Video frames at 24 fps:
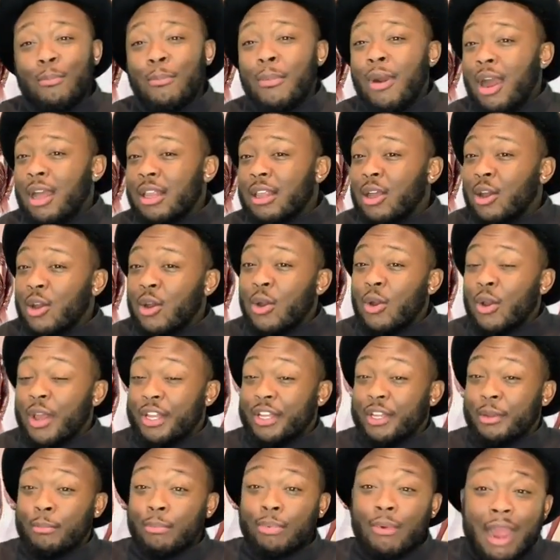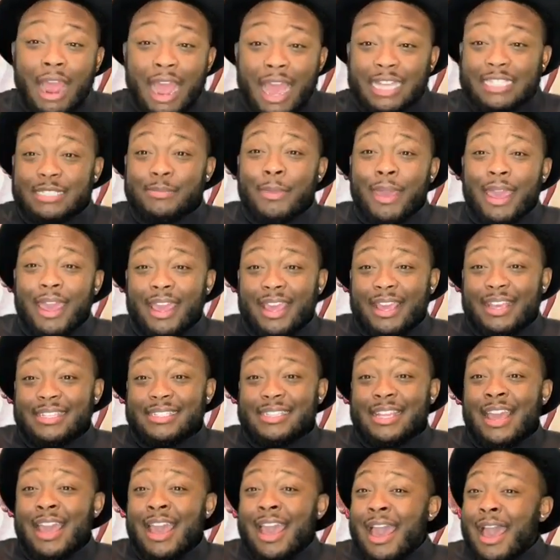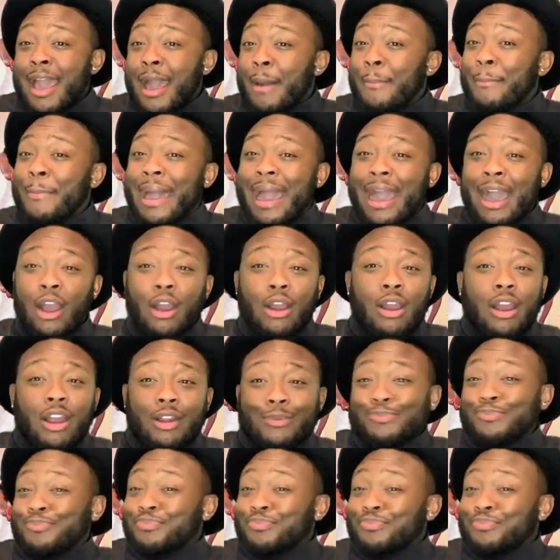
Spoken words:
Marlo and the bridesmaids about